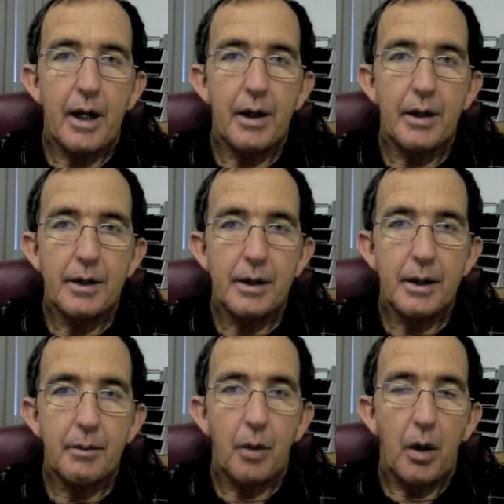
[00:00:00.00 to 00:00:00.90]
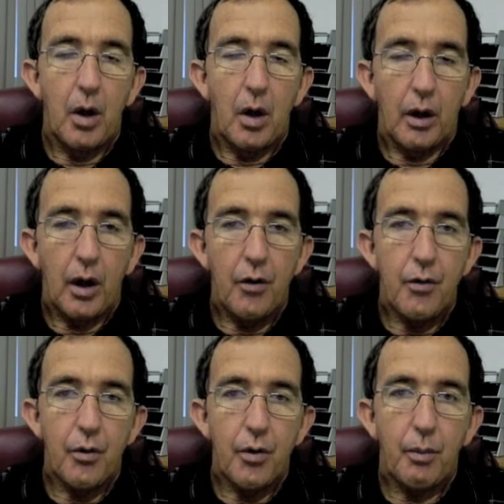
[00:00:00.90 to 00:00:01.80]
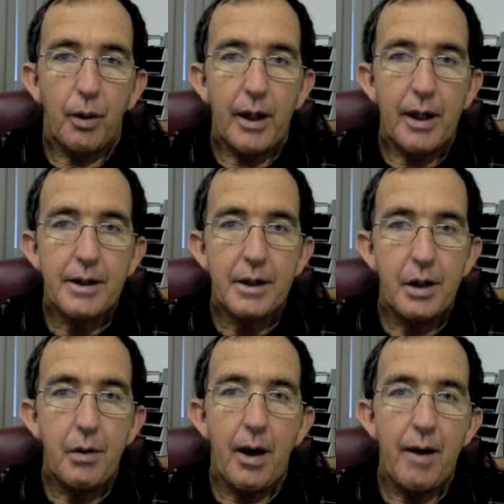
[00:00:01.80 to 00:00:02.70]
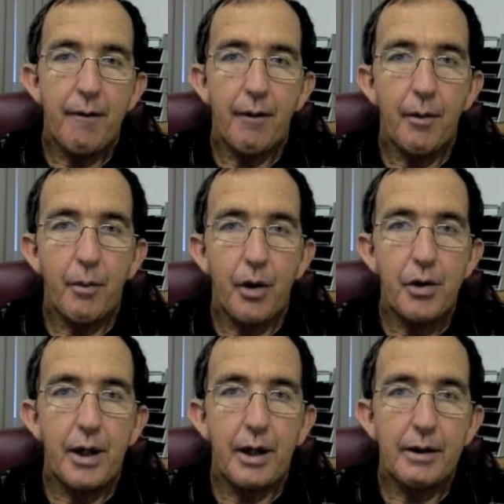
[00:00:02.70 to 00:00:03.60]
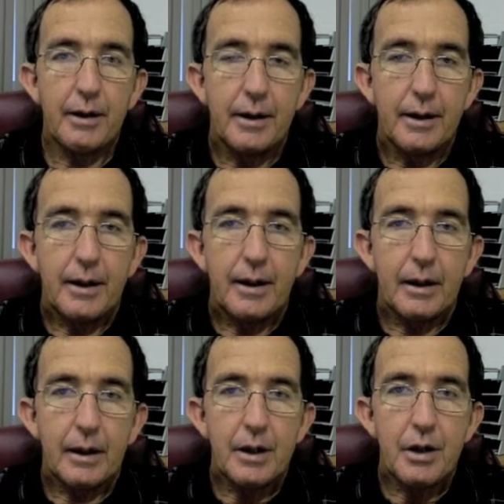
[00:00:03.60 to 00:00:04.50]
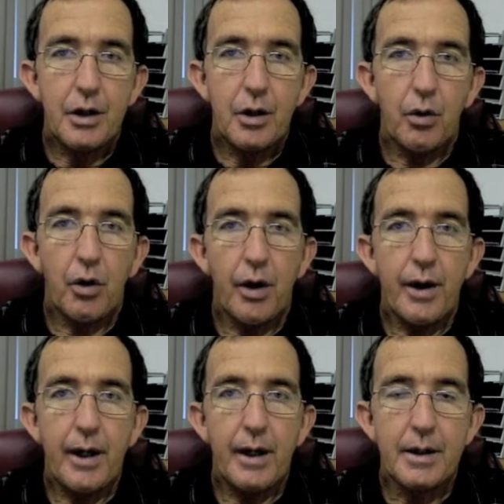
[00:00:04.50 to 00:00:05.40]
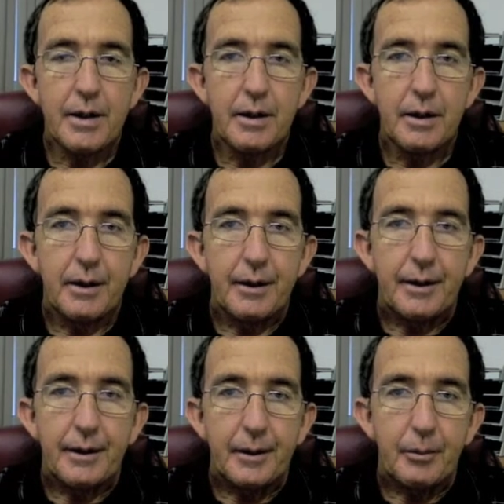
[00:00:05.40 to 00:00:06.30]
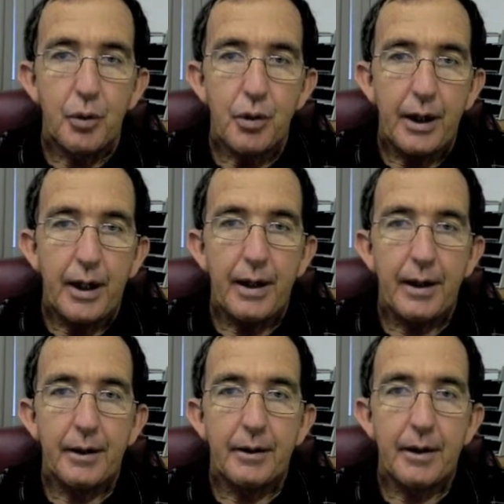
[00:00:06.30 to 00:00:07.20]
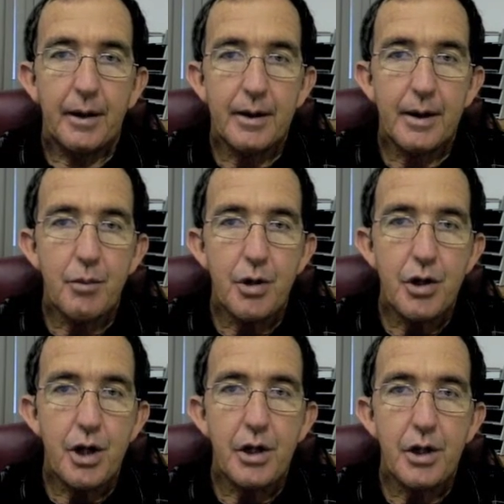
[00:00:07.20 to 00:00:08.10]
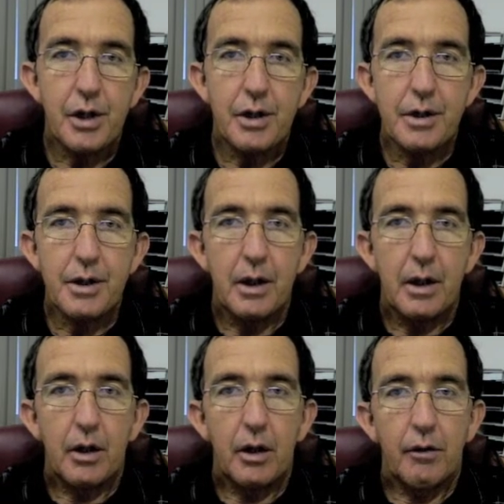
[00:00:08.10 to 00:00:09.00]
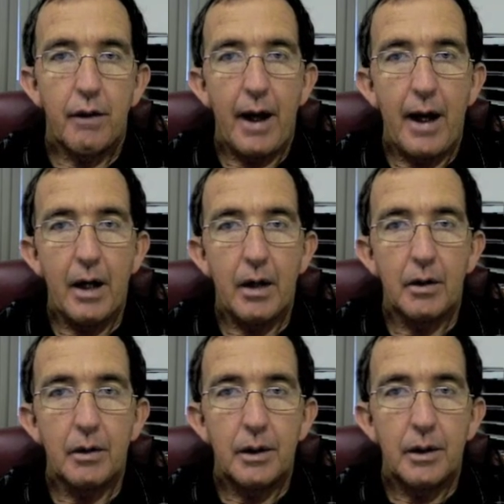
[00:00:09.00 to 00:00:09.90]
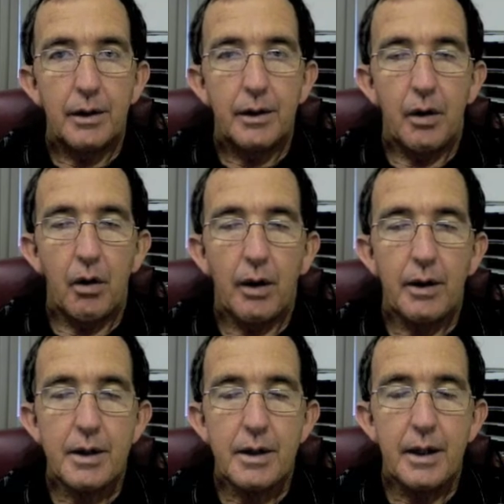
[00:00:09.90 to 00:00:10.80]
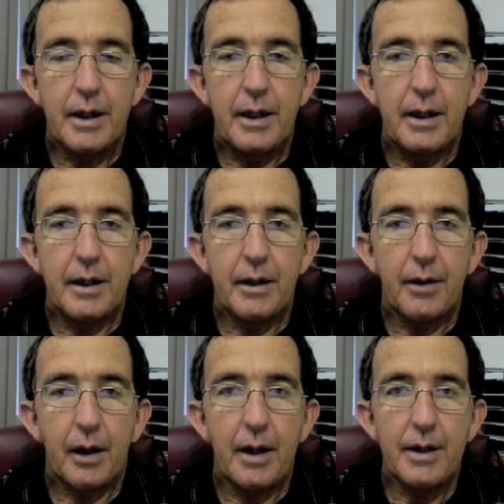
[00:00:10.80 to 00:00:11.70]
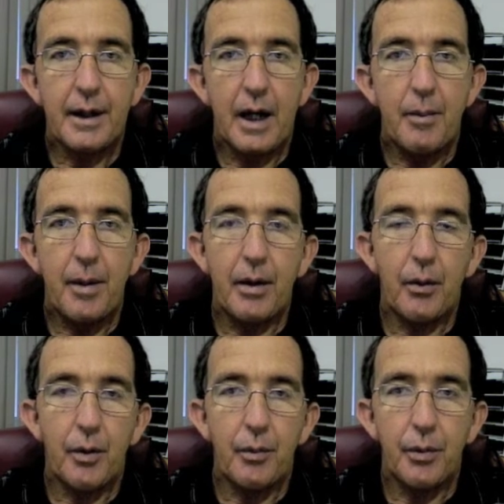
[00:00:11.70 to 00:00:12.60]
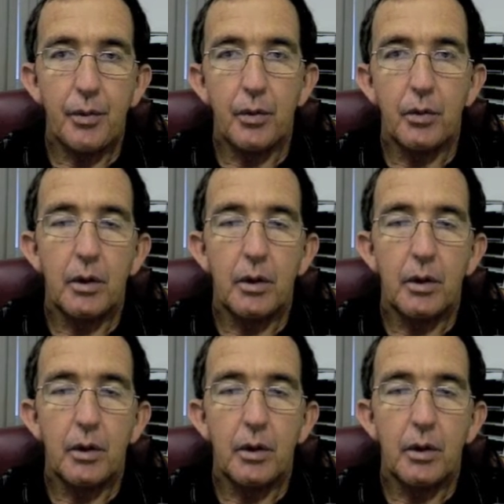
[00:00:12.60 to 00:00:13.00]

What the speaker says: and go through the plans that you have for the project, listen to your ideas, put together some suggestions of how you'd like to see the landscaping or the pool,